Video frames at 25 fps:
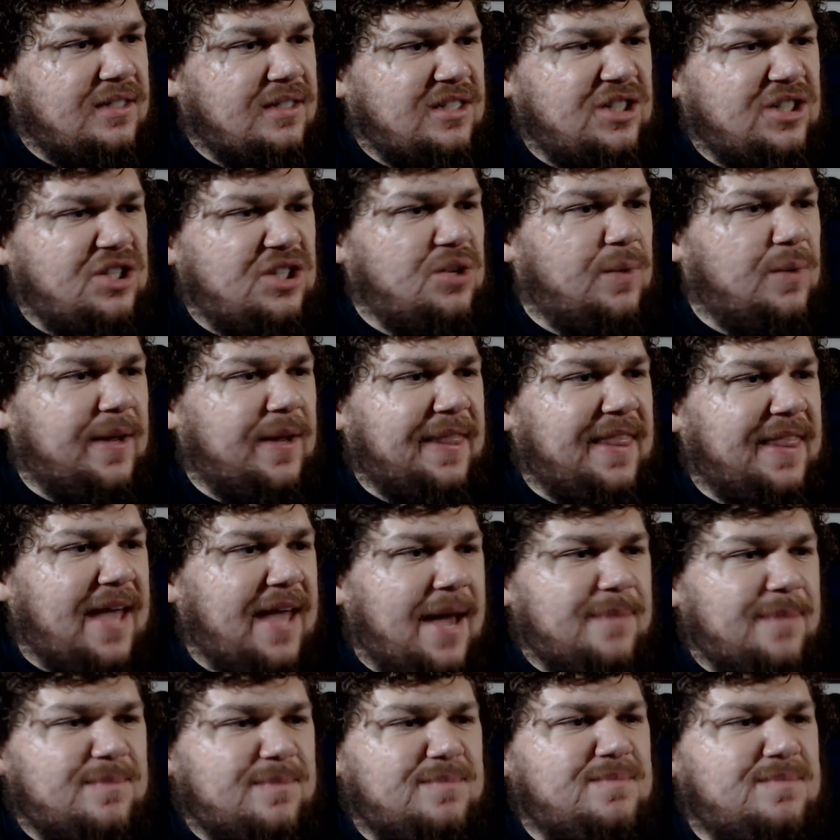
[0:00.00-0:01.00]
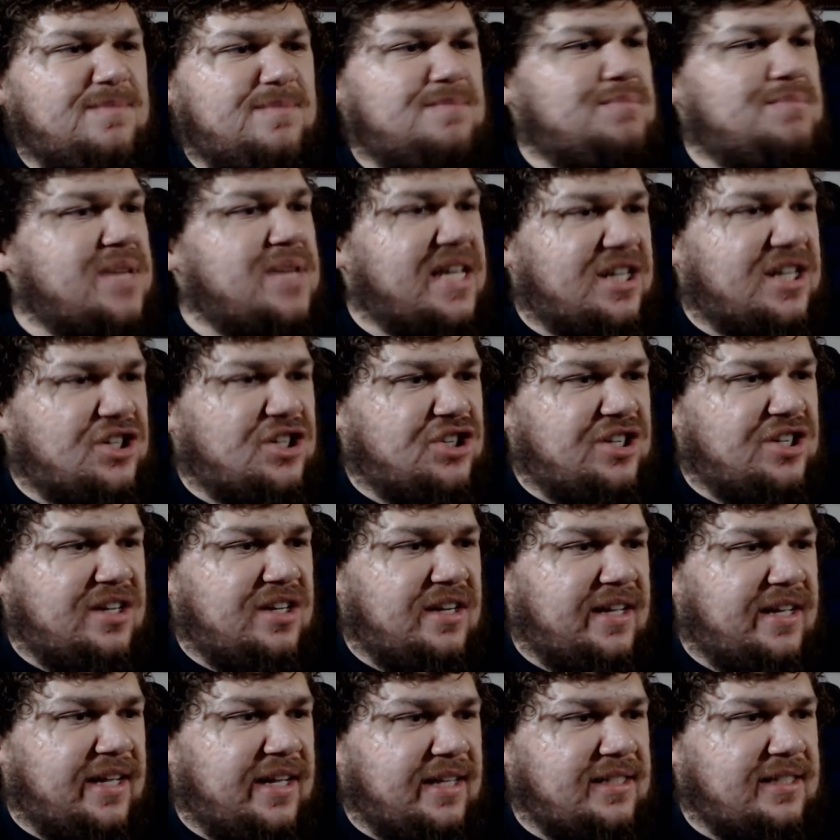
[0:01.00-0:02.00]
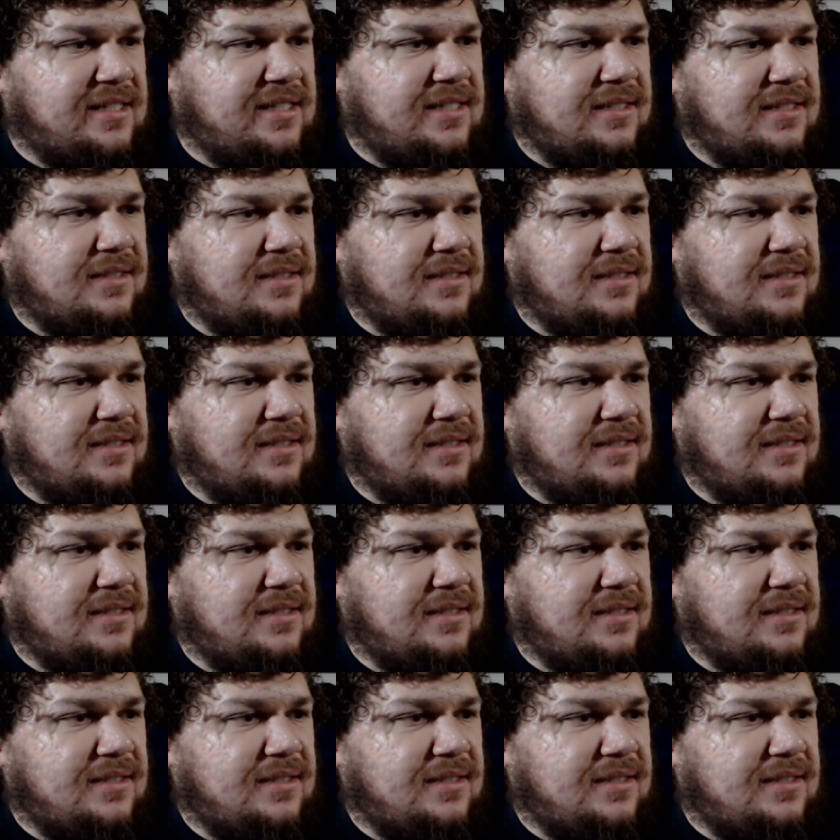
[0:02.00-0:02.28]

You and that bitch, Nyx.